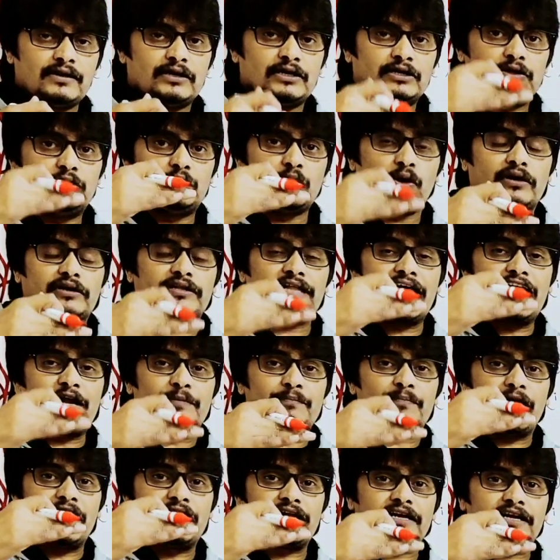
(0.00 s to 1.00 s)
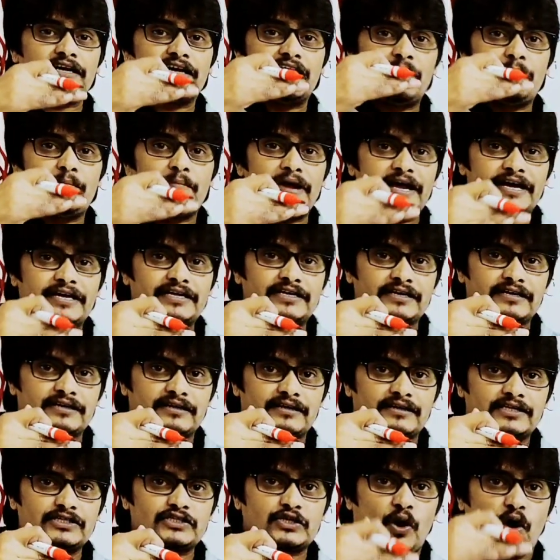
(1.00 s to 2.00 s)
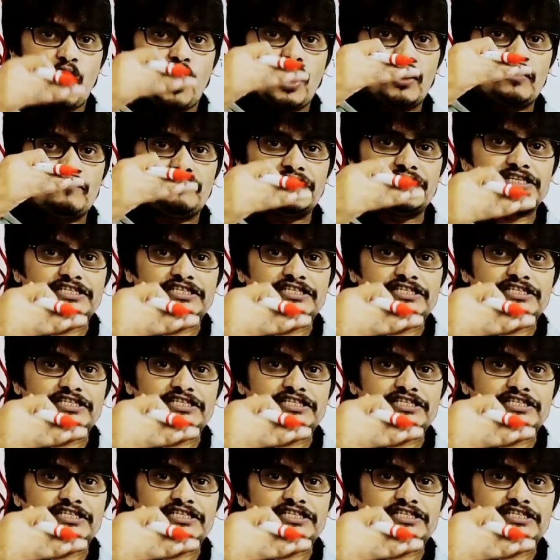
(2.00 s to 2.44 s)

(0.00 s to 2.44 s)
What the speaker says: on which